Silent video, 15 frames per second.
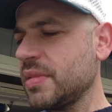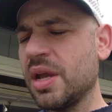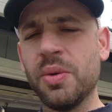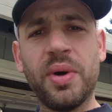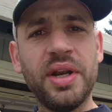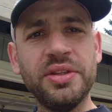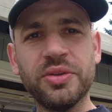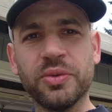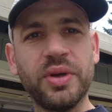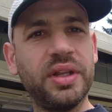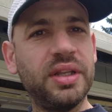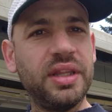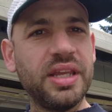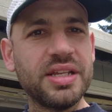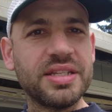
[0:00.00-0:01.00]
I wanted to
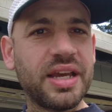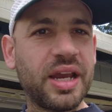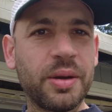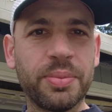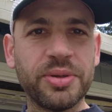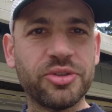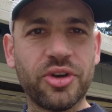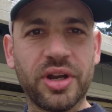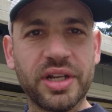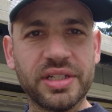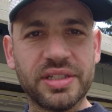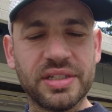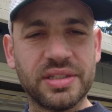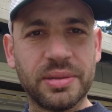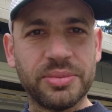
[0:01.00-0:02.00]
run the entire Pertronix
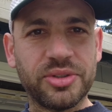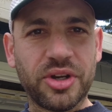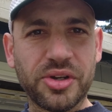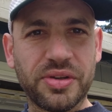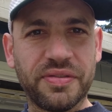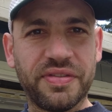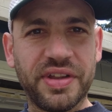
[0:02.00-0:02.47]
system start to